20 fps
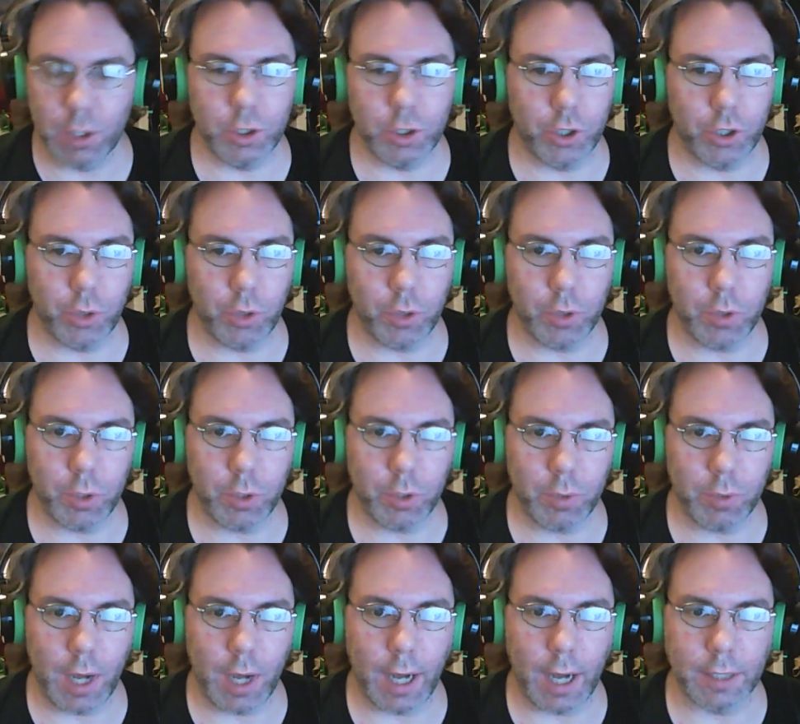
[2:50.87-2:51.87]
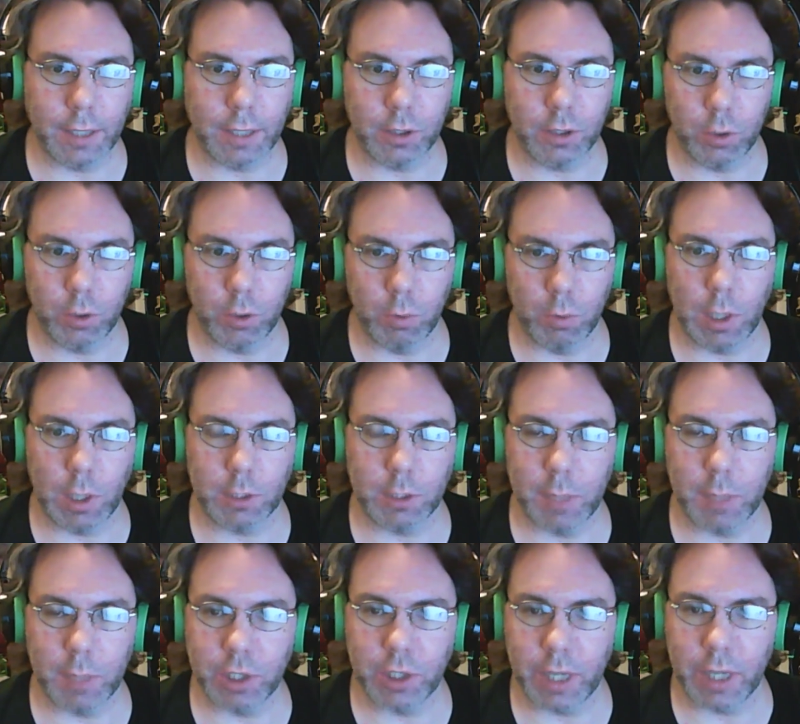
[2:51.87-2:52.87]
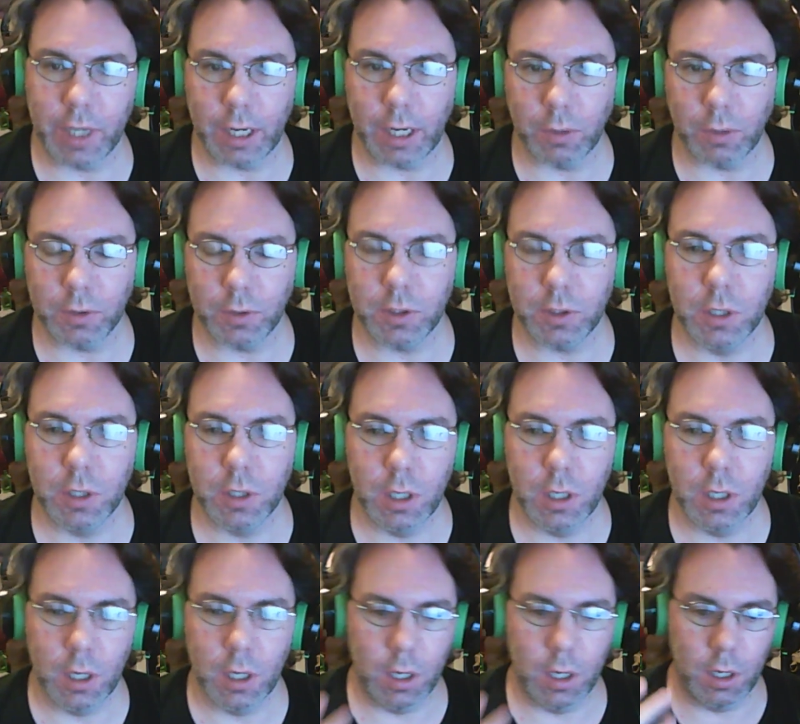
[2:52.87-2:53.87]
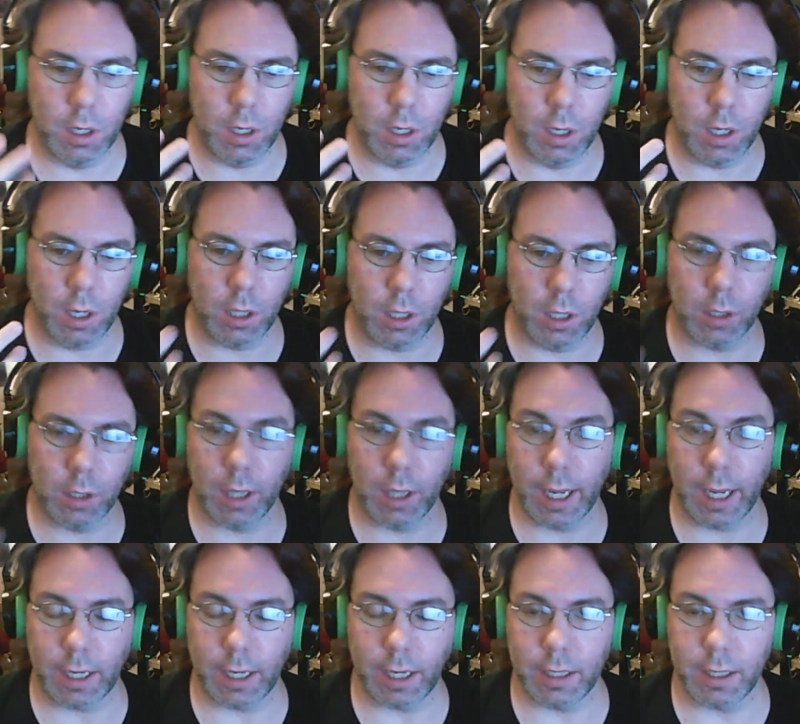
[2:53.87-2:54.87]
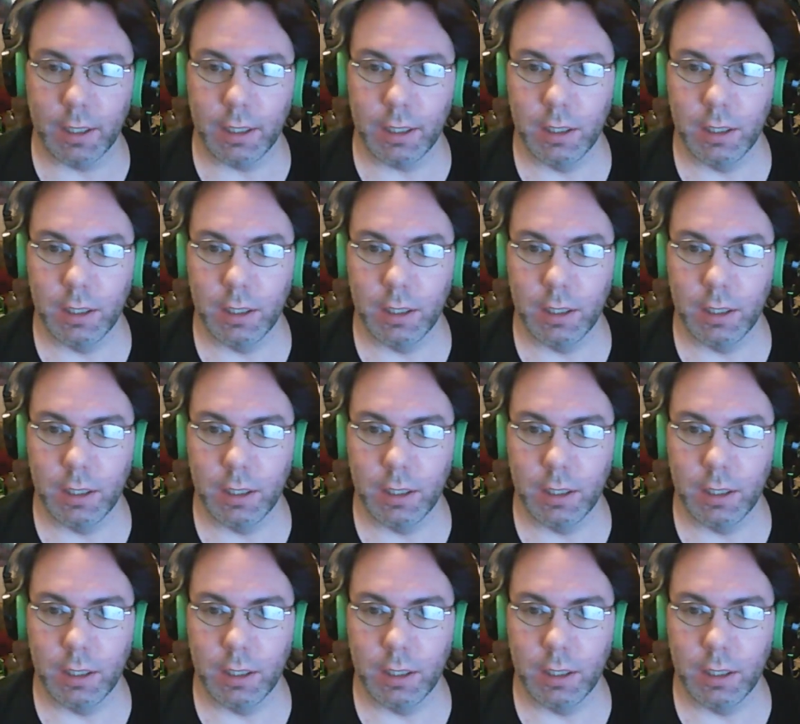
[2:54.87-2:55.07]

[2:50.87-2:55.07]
Do you guys who watch my channels like